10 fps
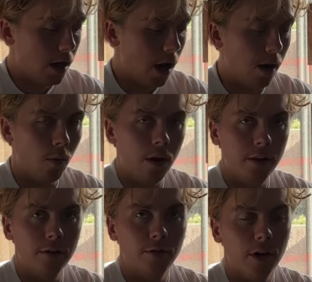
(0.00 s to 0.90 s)
I
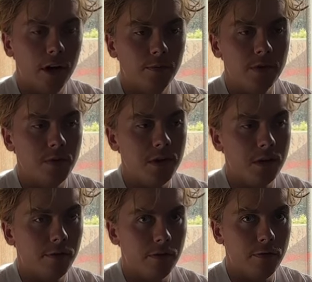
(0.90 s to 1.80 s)
wanted the frame to be
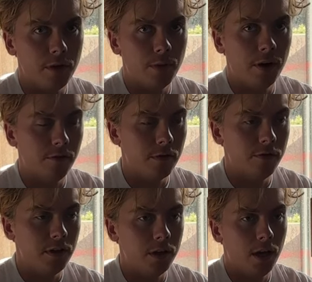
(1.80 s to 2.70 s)
three feet by three
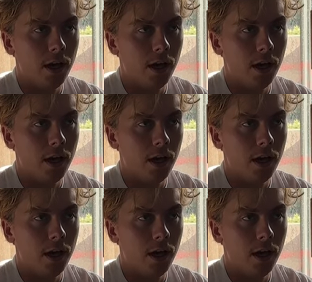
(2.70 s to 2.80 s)
feet,